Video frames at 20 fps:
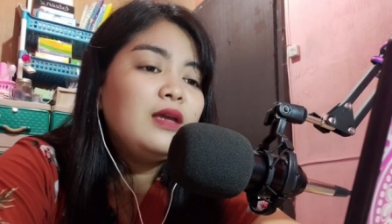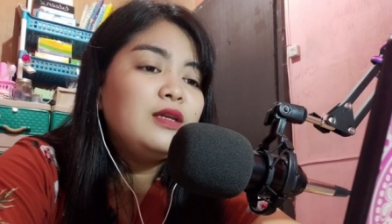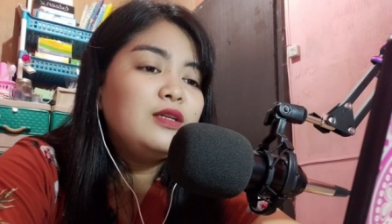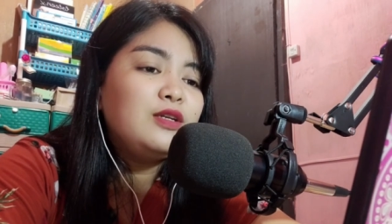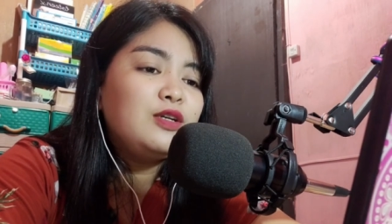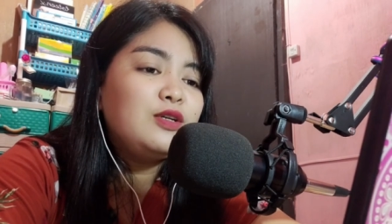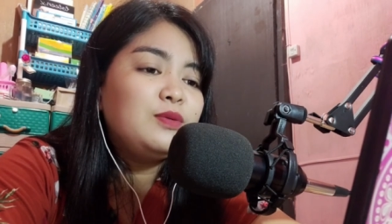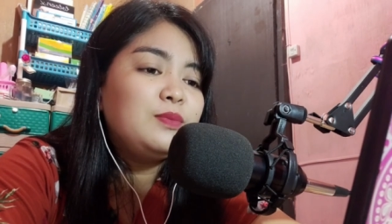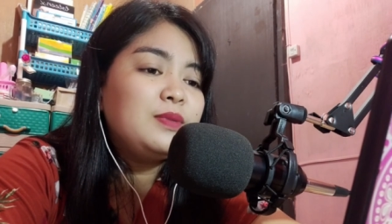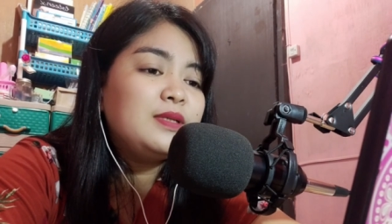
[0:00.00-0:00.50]

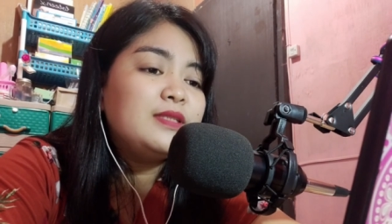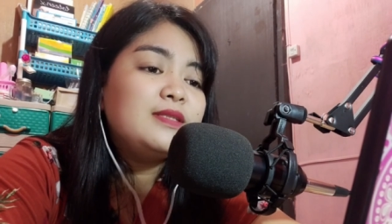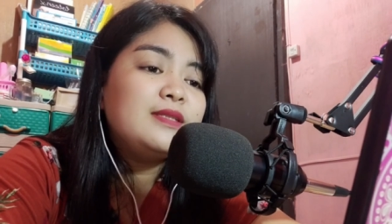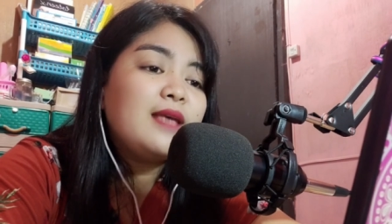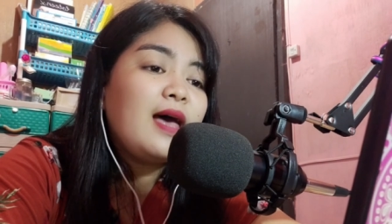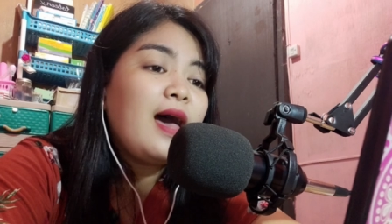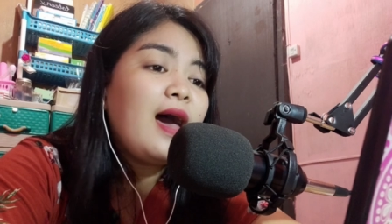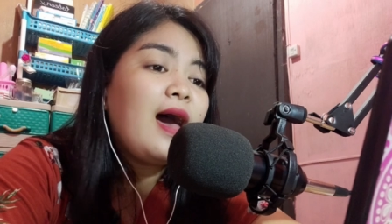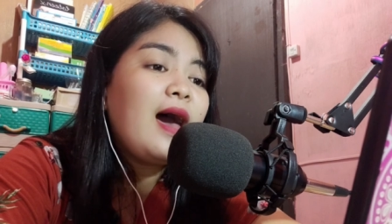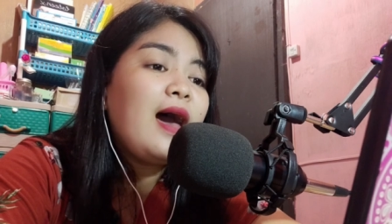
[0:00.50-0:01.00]
You're
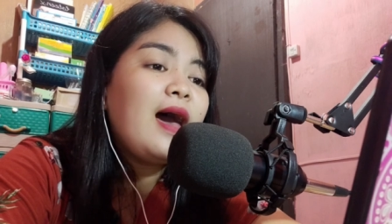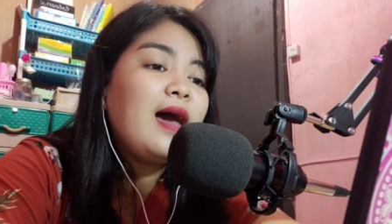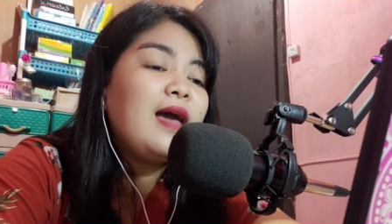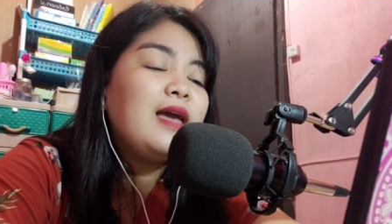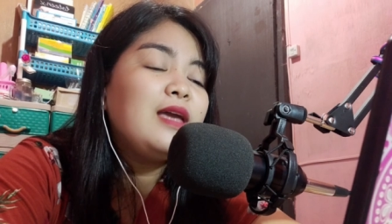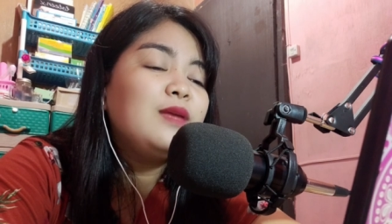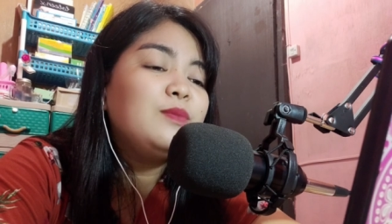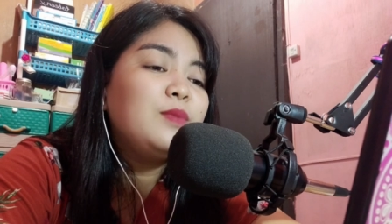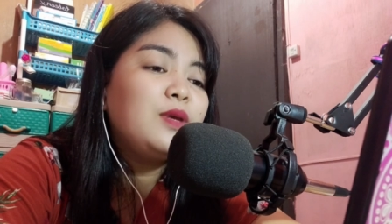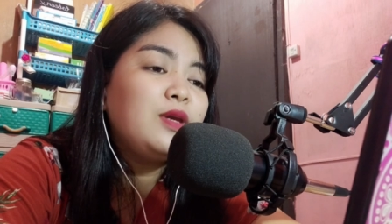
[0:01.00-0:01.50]

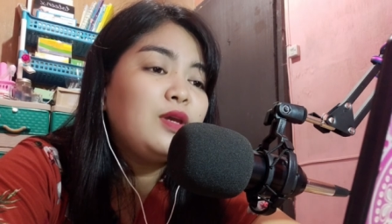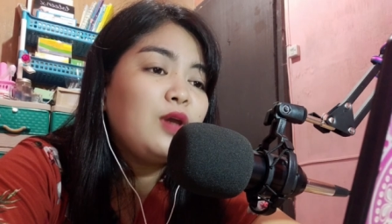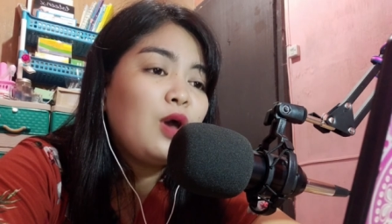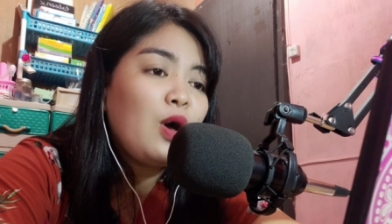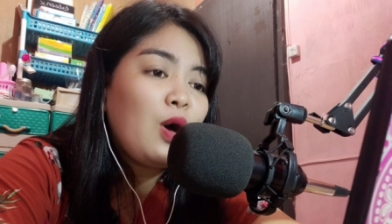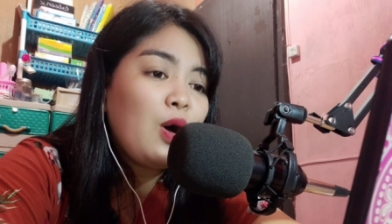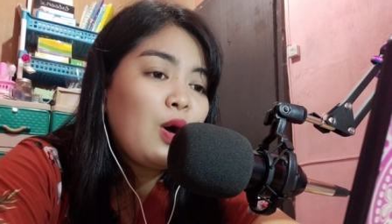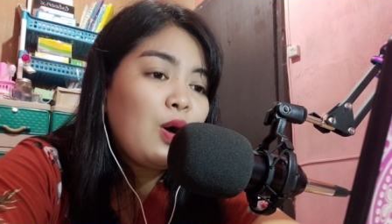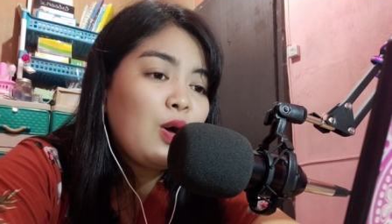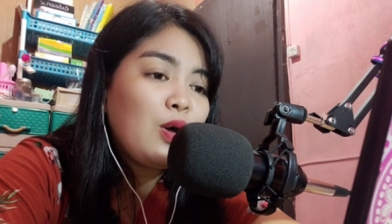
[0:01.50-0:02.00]
beside me
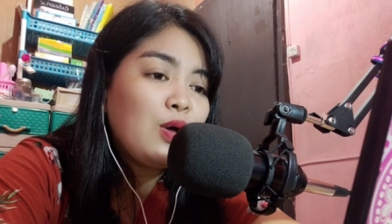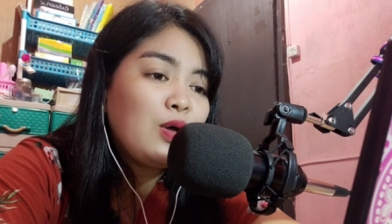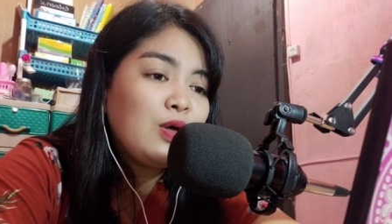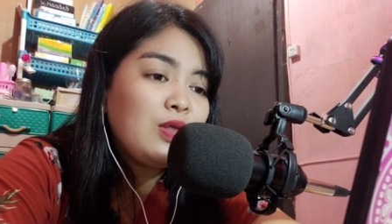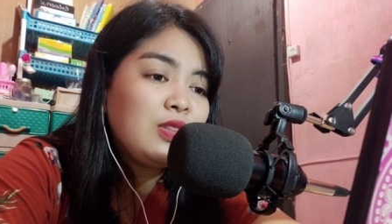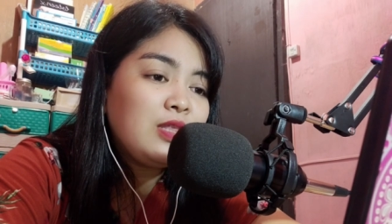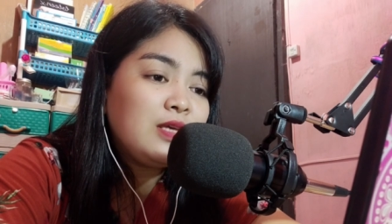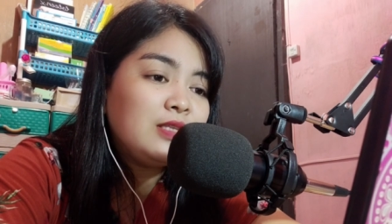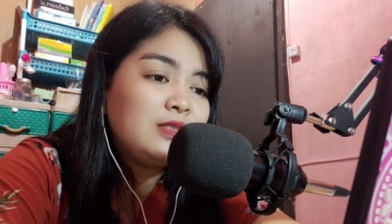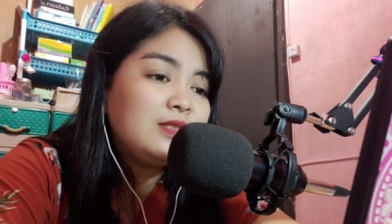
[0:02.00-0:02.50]
all
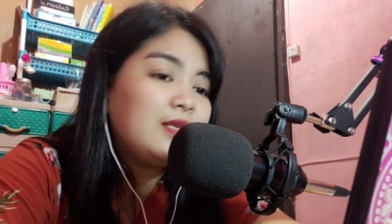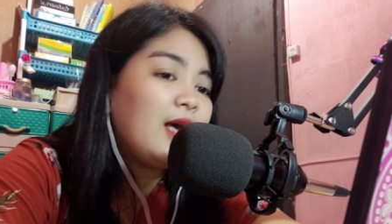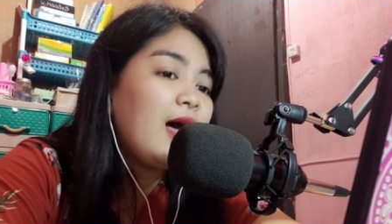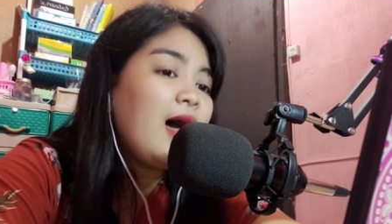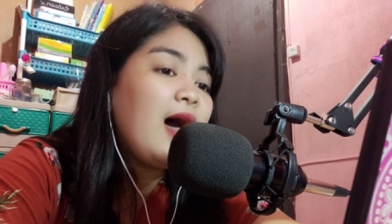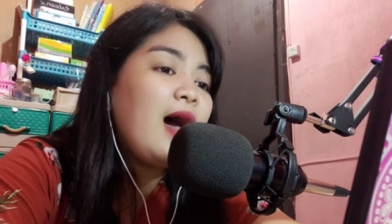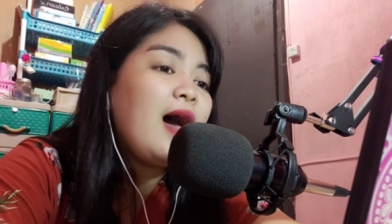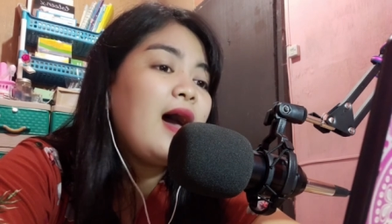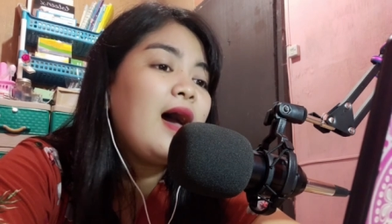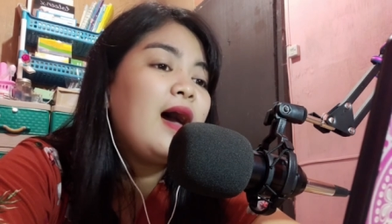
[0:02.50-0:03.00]
the
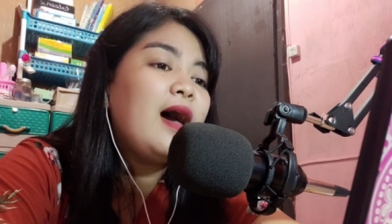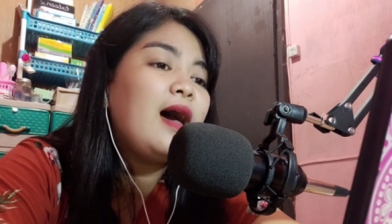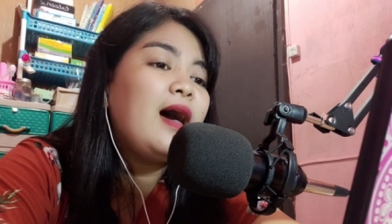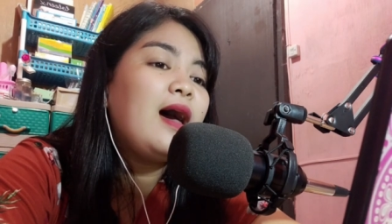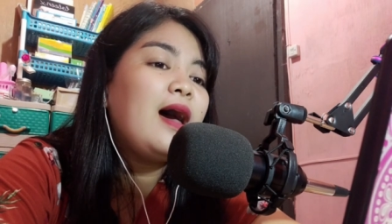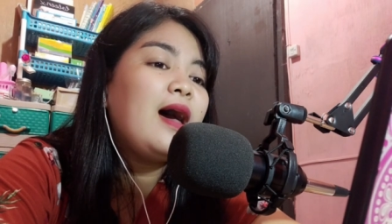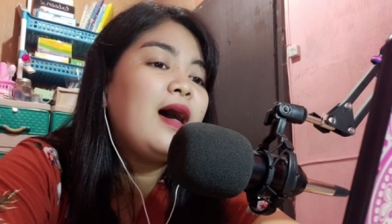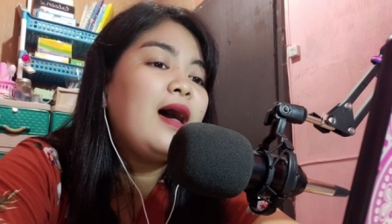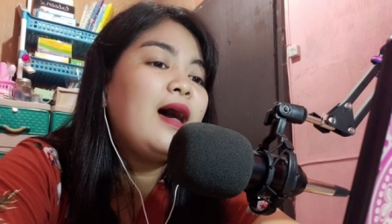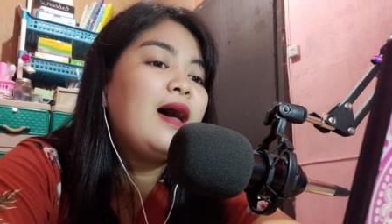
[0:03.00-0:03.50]

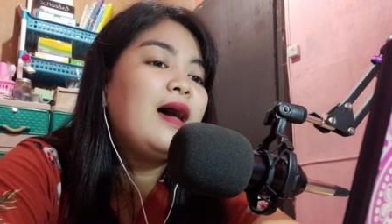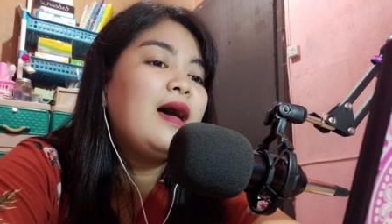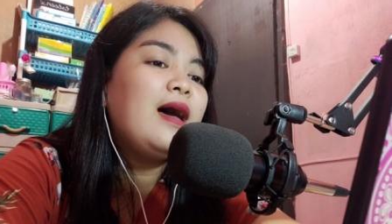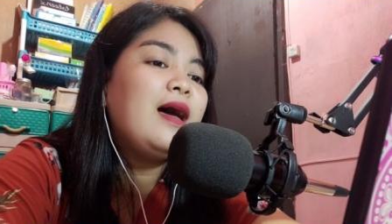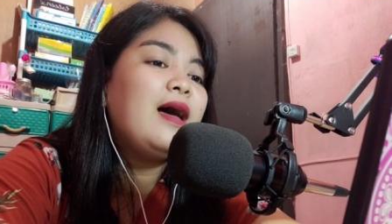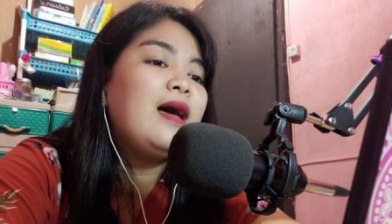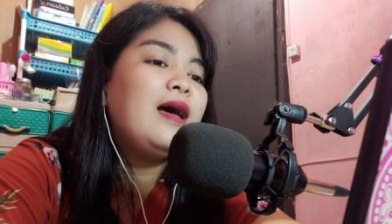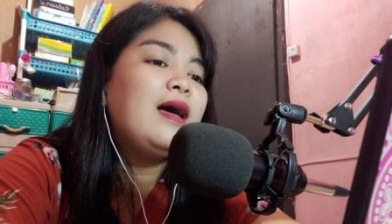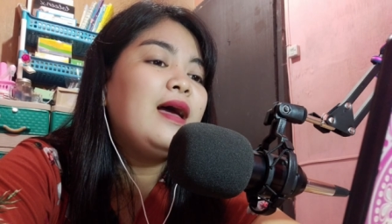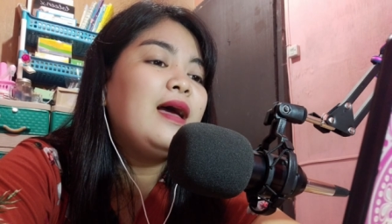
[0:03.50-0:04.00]

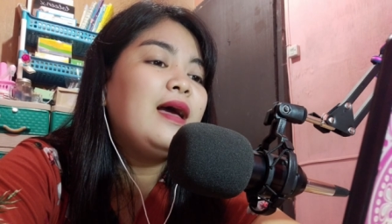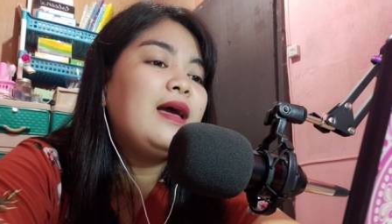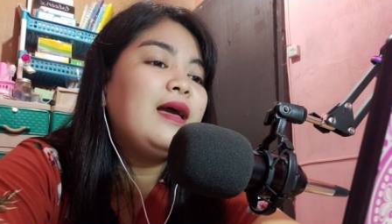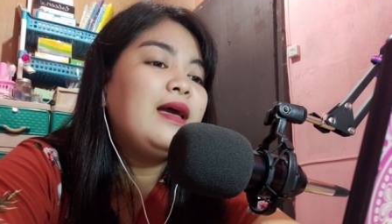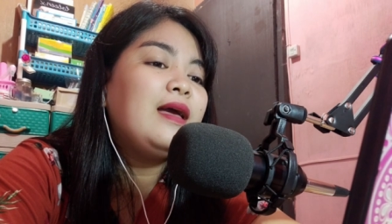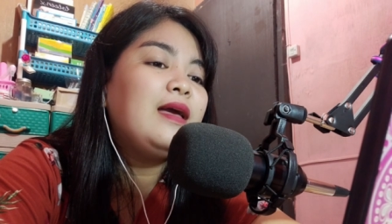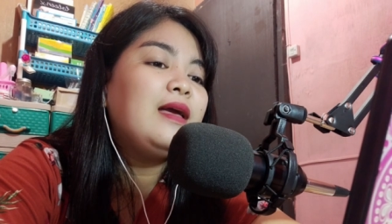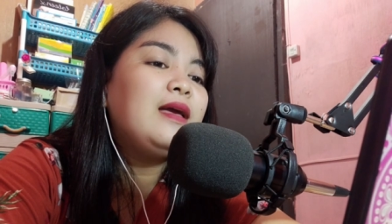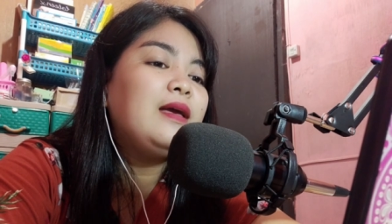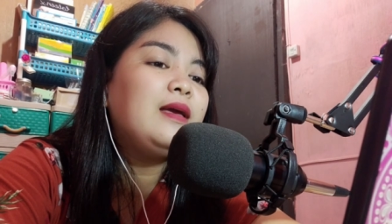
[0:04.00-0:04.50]

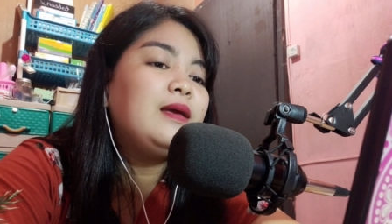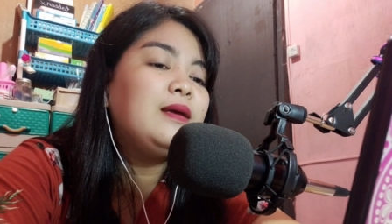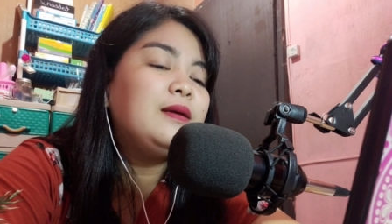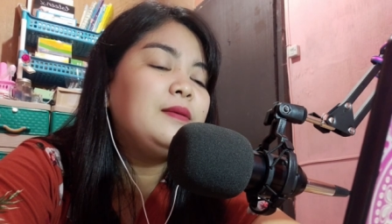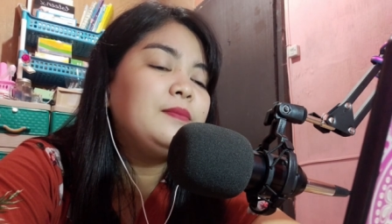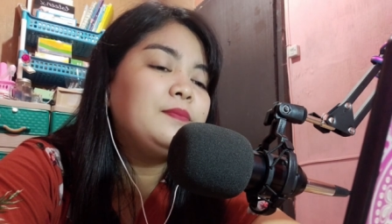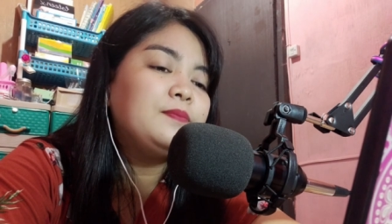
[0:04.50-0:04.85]
time,